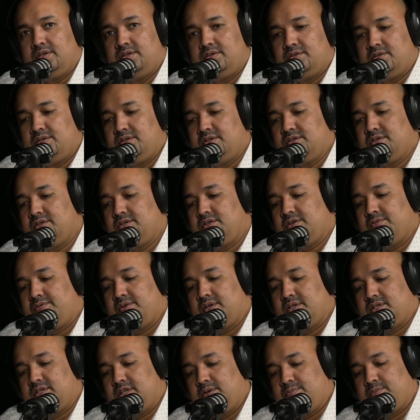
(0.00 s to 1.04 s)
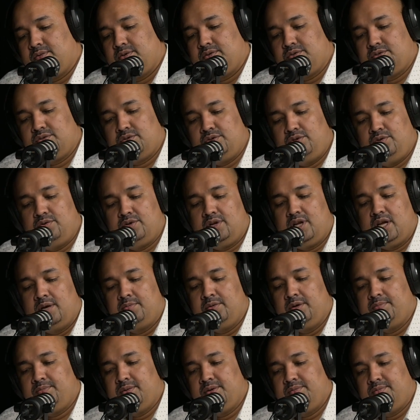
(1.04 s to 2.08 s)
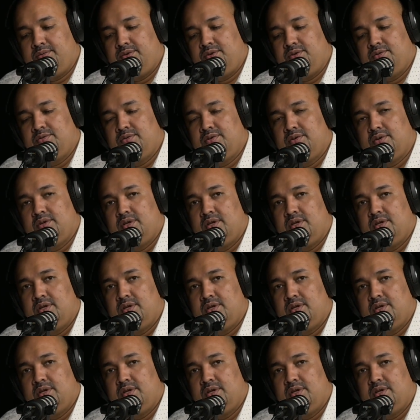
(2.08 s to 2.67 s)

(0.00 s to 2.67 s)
So this is your first approach. So you'd come up dune.